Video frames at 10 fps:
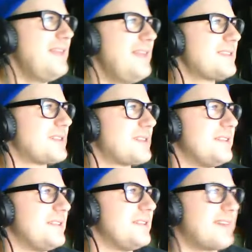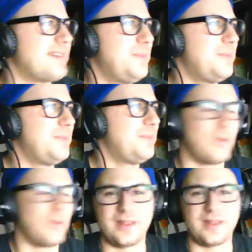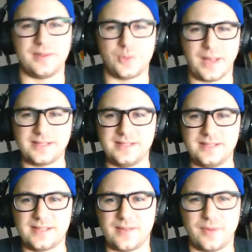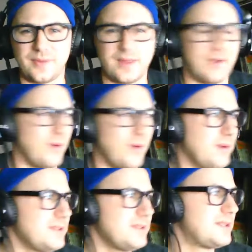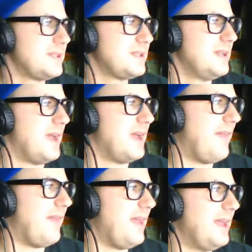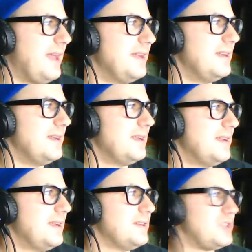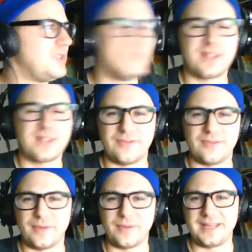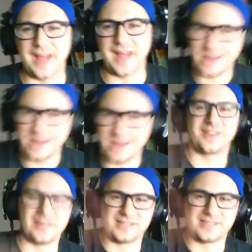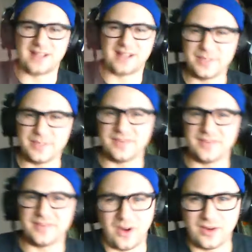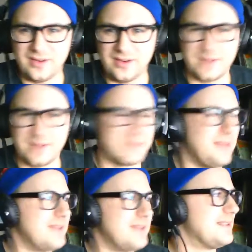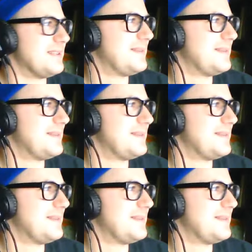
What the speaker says: it started stomping on one of the dresses of one of the girls, and then she started freaking out, and it started stomping even harder. It was amazing.